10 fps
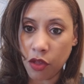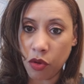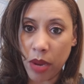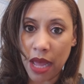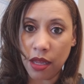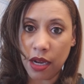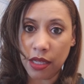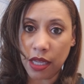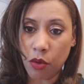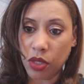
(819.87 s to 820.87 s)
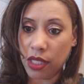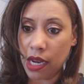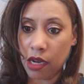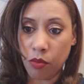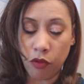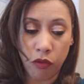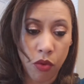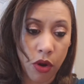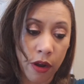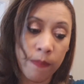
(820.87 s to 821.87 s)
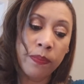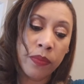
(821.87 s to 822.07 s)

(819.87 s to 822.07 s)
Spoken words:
other palette, as I was stating before,